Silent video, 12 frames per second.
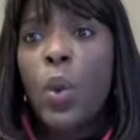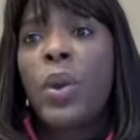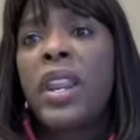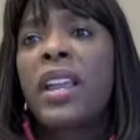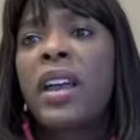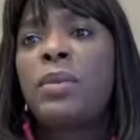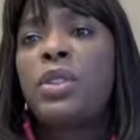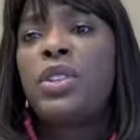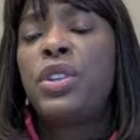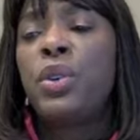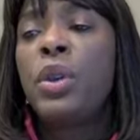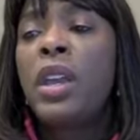when it comes
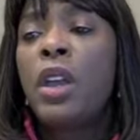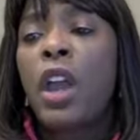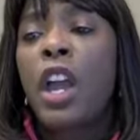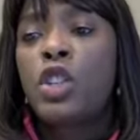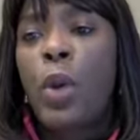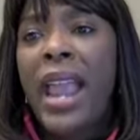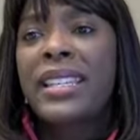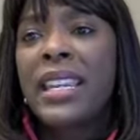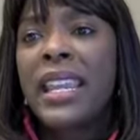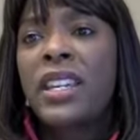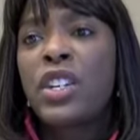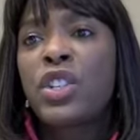to
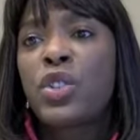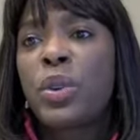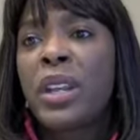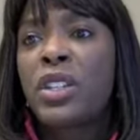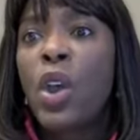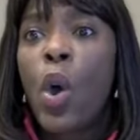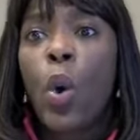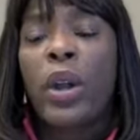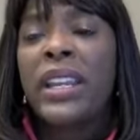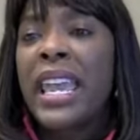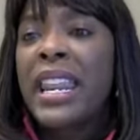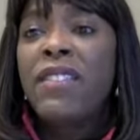attracting industries
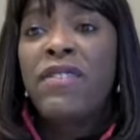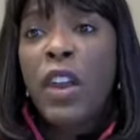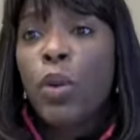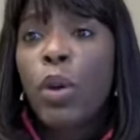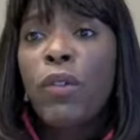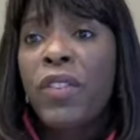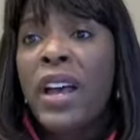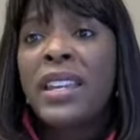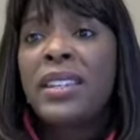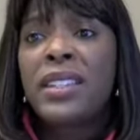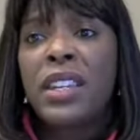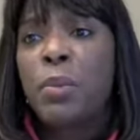or getting federal
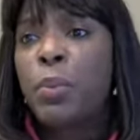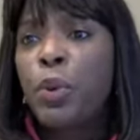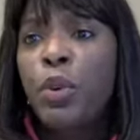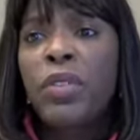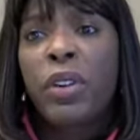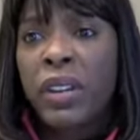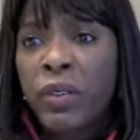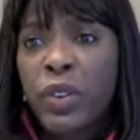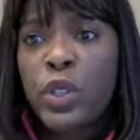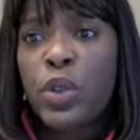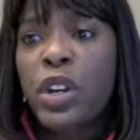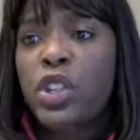funds to improve their
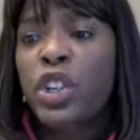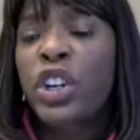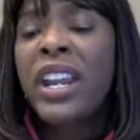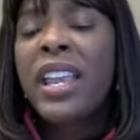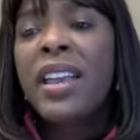infrastructure.